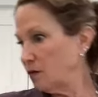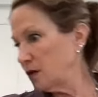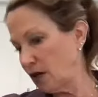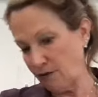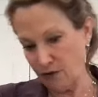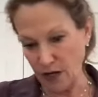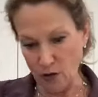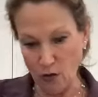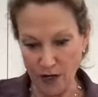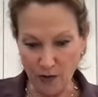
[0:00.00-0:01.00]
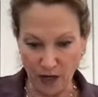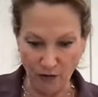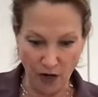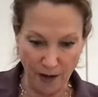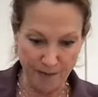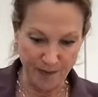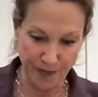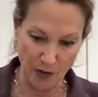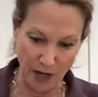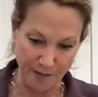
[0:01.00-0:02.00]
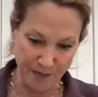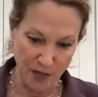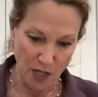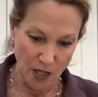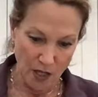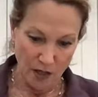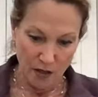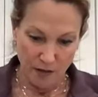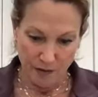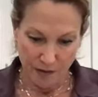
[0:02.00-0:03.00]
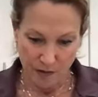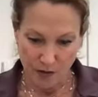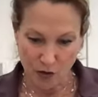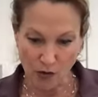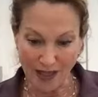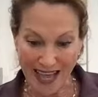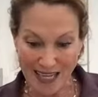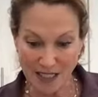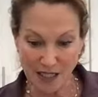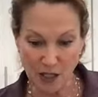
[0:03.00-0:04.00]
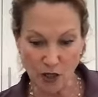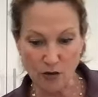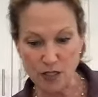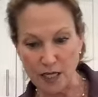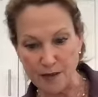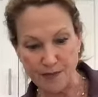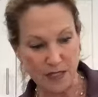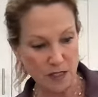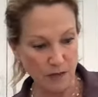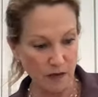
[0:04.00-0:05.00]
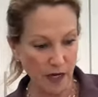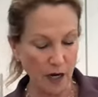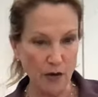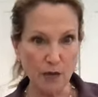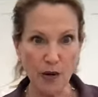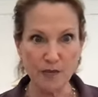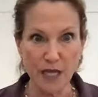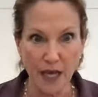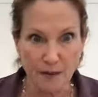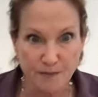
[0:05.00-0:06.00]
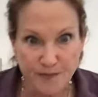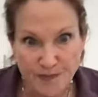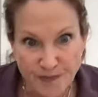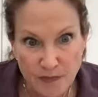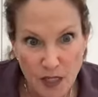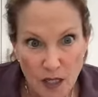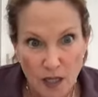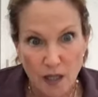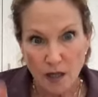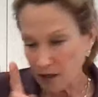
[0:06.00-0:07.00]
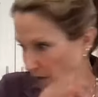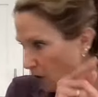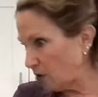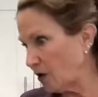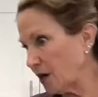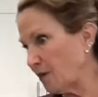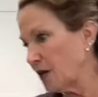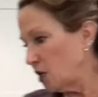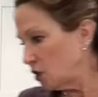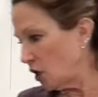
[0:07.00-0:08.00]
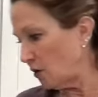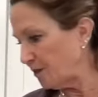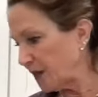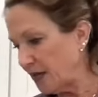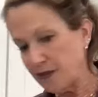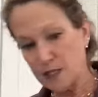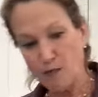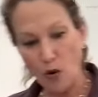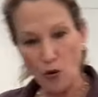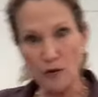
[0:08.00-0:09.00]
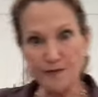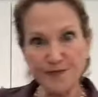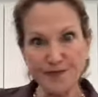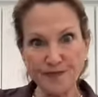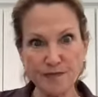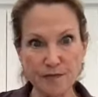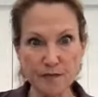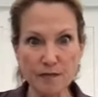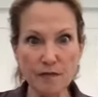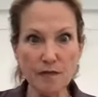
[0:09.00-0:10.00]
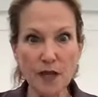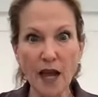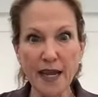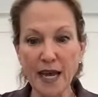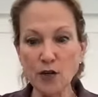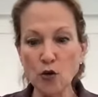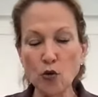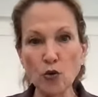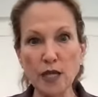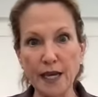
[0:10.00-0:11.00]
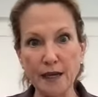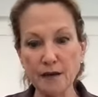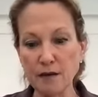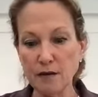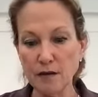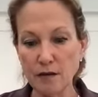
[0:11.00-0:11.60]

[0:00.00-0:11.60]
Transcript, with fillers: What did I forget? Oh, I know what I forgot. Okay. So the last thing that goes in is something that I already prepped ahead. I'm all caught up. So in this bowl, I had cooling,